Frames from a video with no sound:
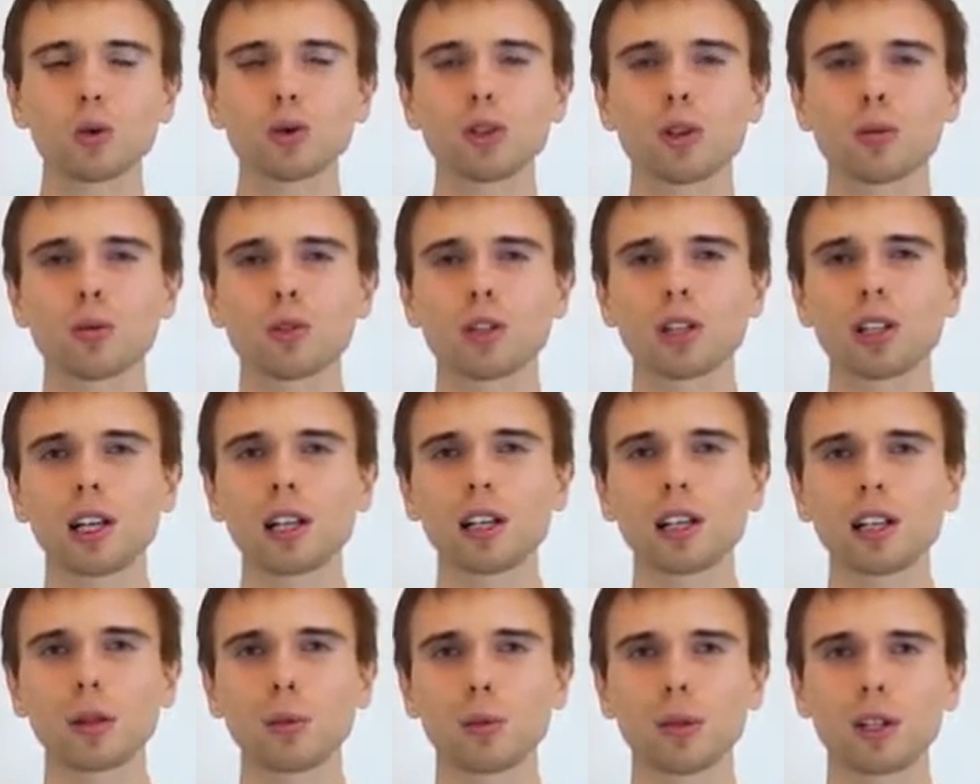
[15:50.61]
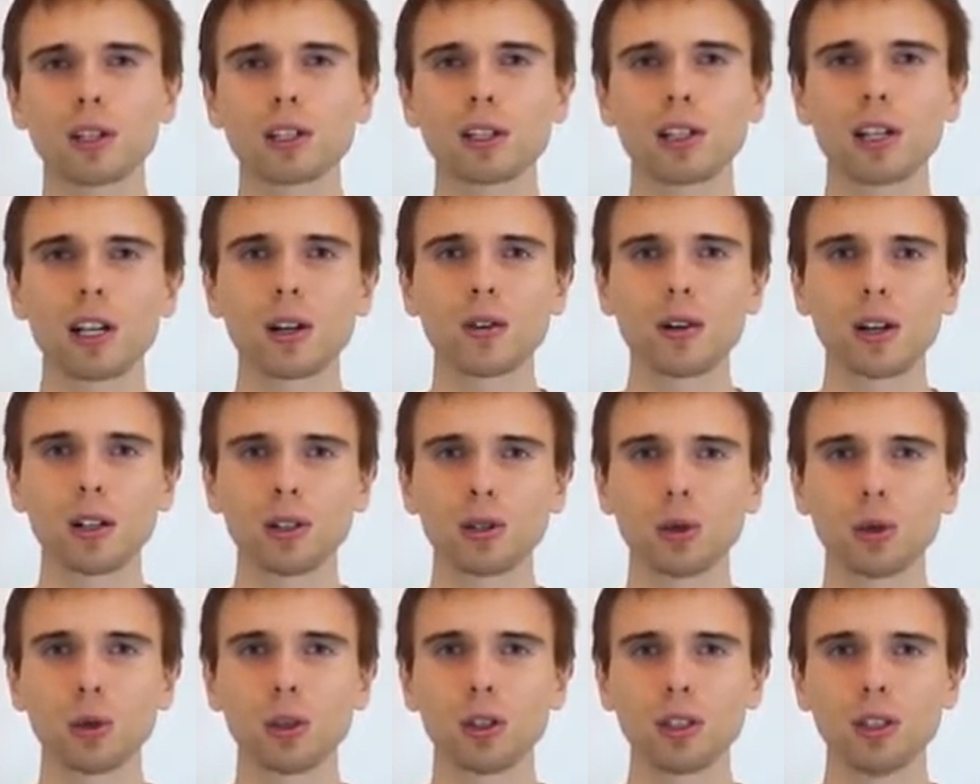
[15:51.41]
In the morning it is
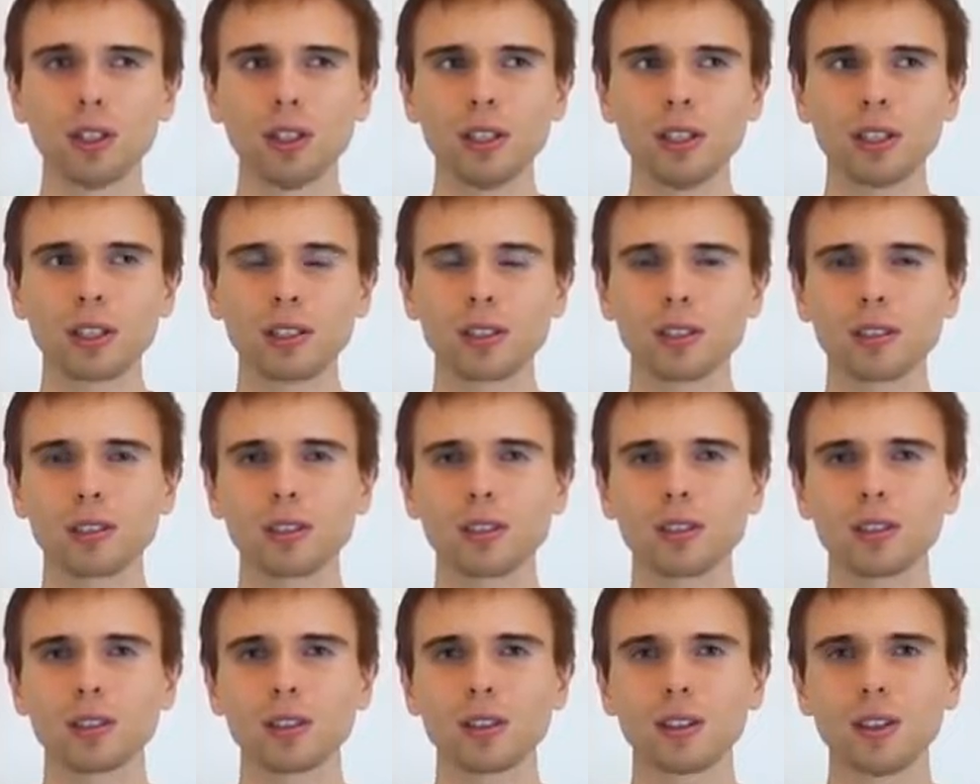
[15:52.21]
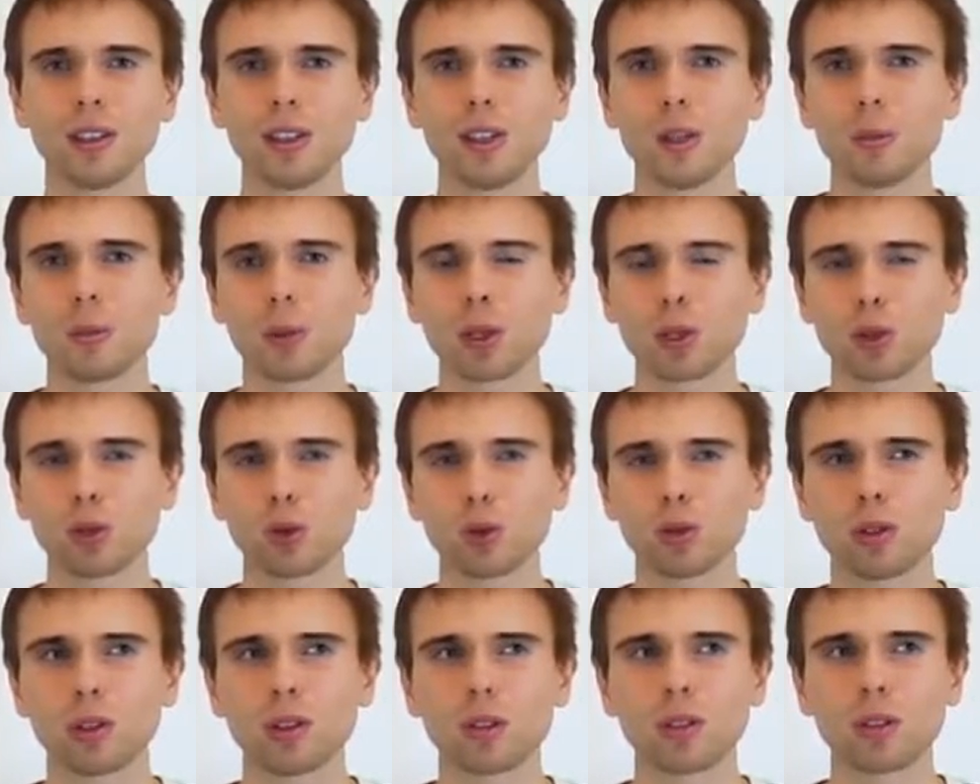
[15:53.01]
advisable to practice before
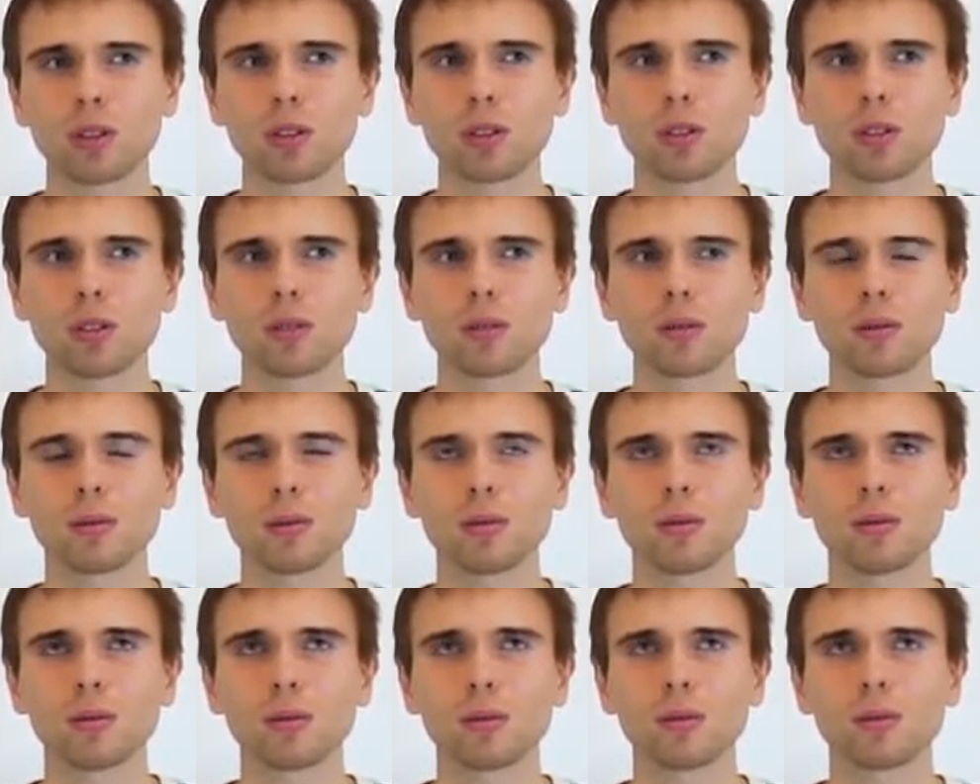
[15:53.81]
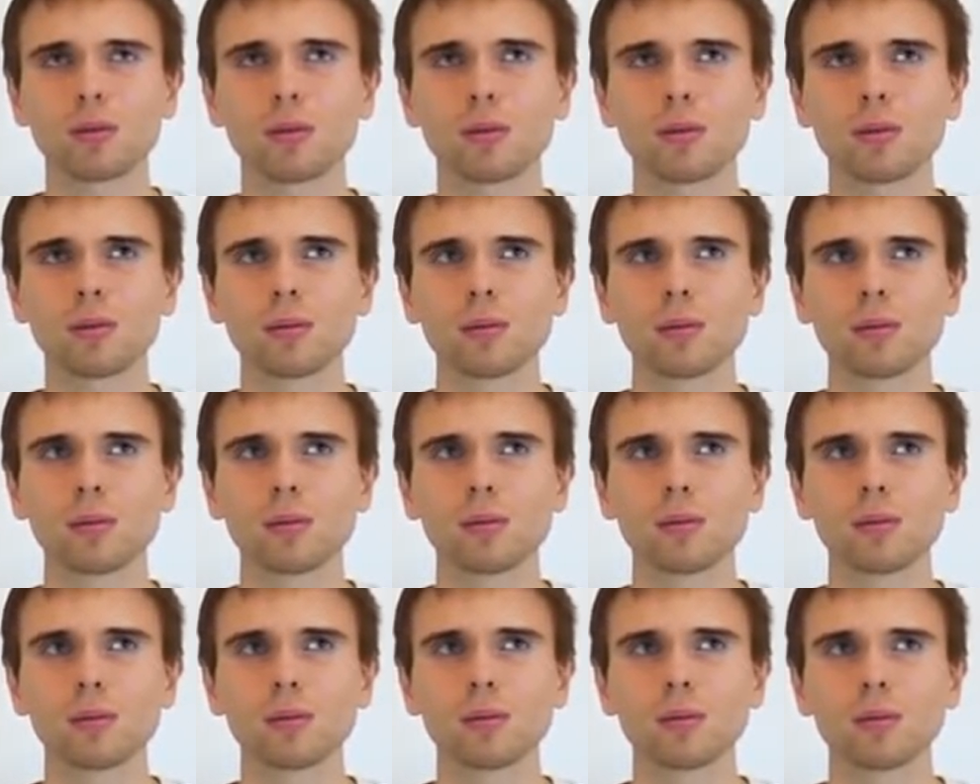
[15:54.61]
breakfast, and actually
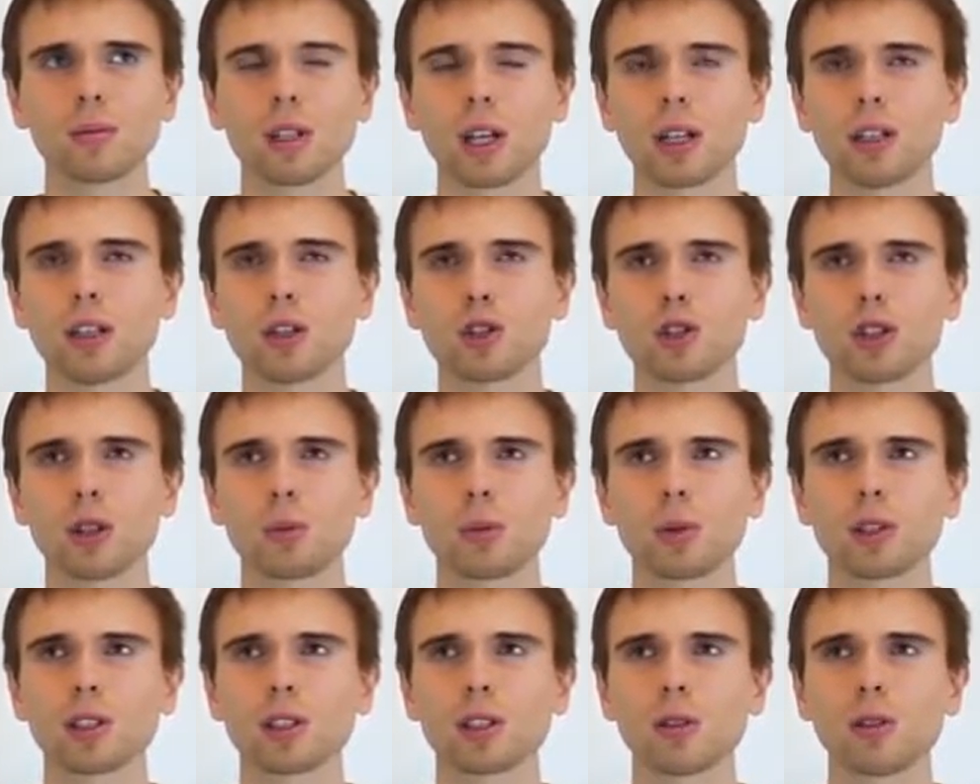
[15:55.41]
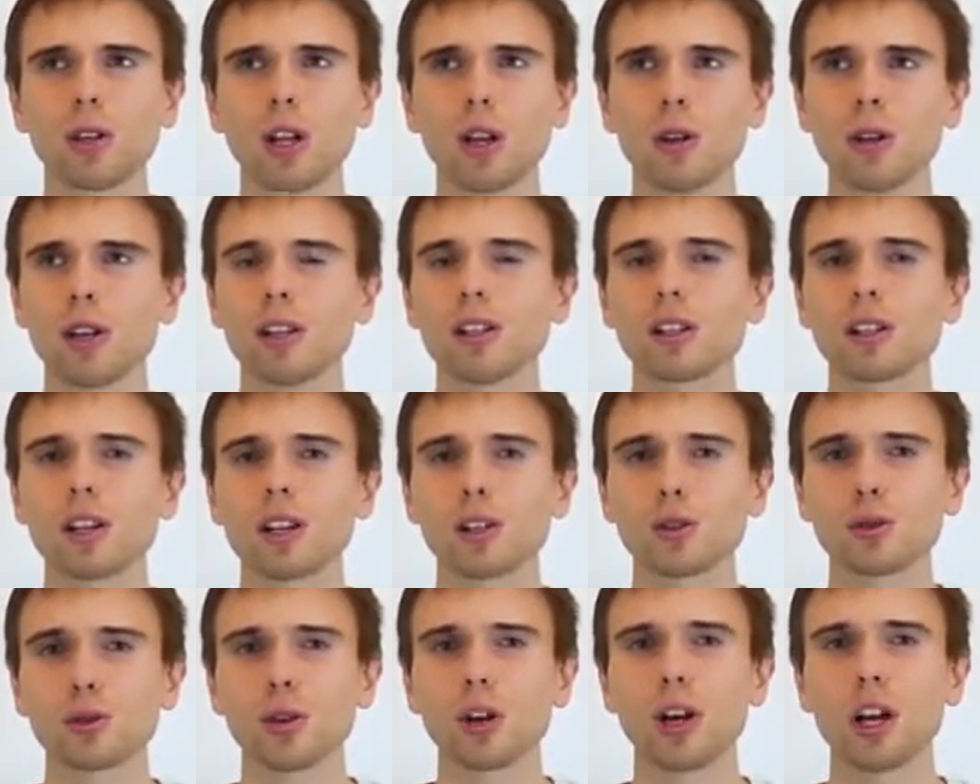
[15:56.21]
I have never done a
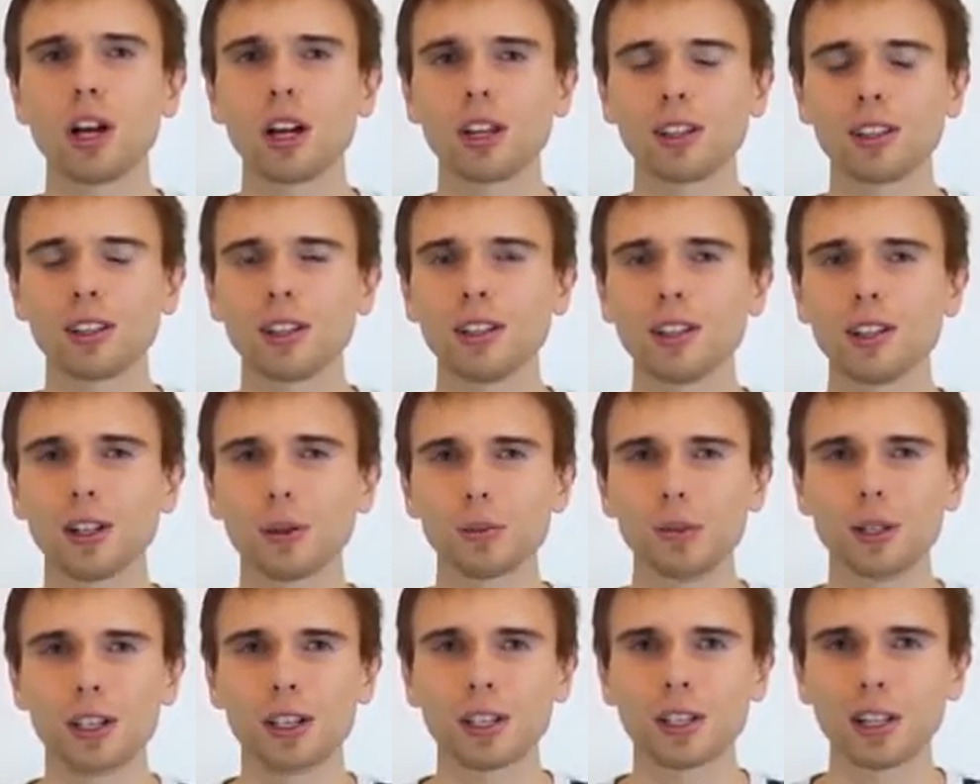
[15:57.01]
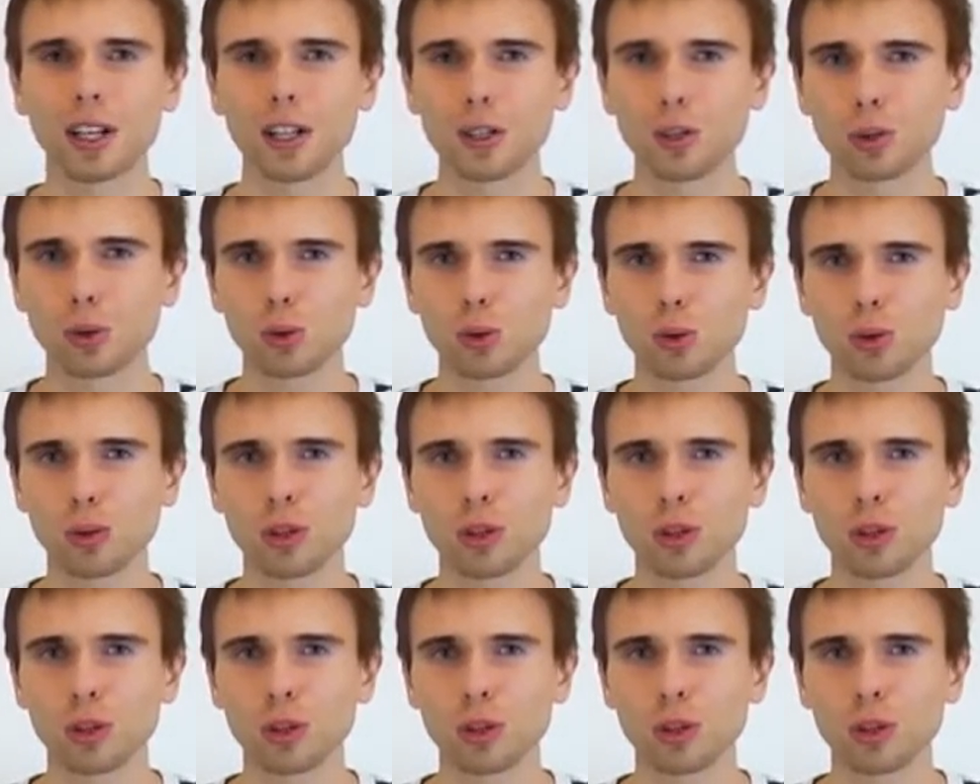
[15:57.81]
meditation after breakfast.